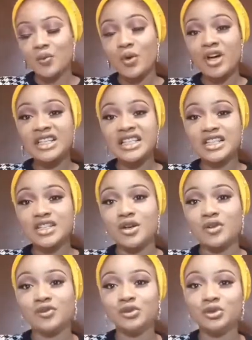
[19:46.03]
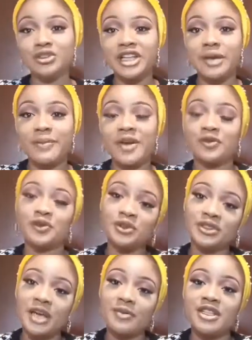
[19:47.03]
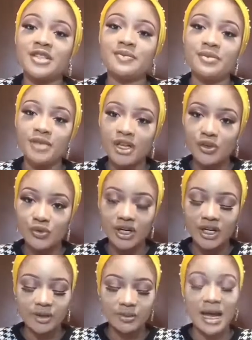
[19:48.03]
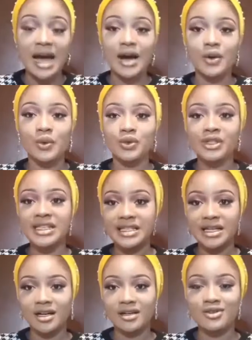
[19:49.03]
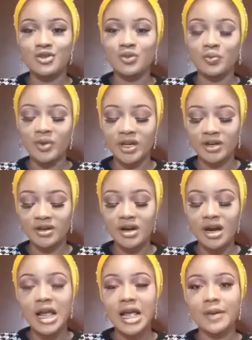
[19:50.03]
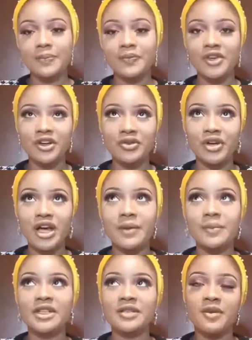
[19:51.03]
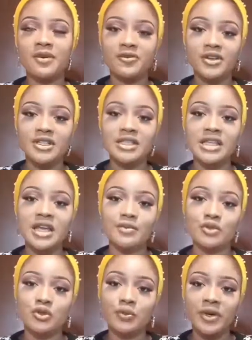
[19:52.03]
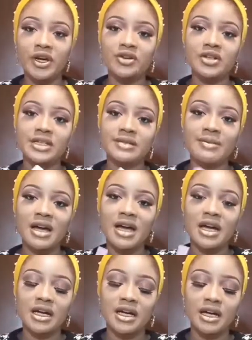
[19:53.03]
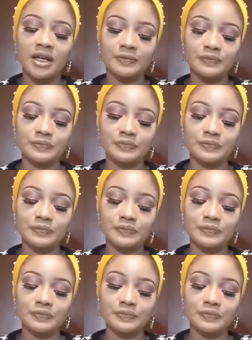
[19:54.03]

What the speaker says: What is your full name? My full name is Miriam Ahoiza Zubair. Miriam is my first name, Zubair is my